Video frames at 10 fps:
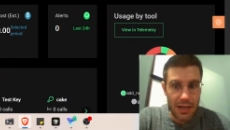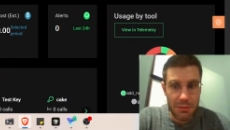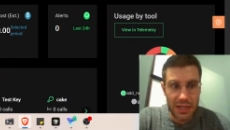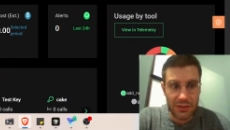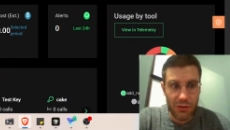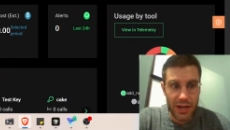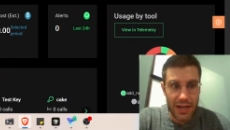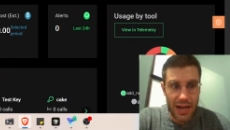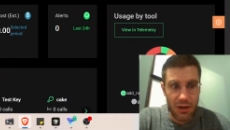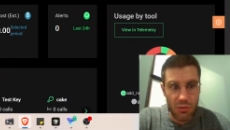But as of right
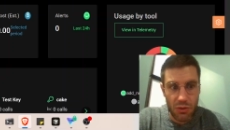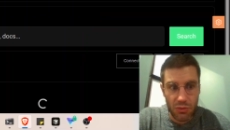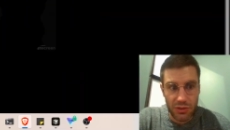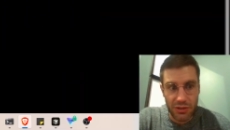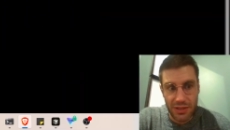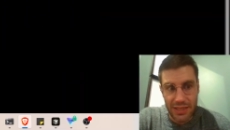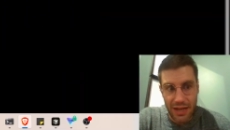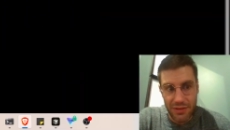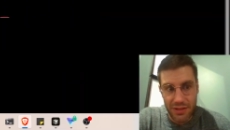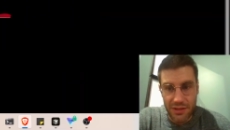now, what we'll do is
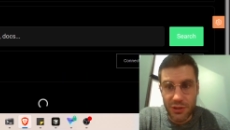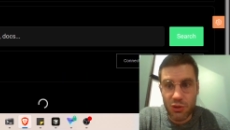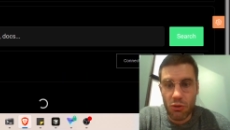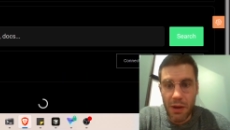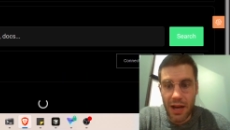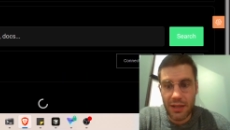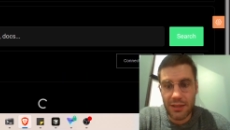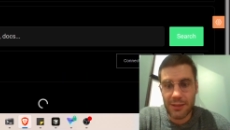dive into the toolbox.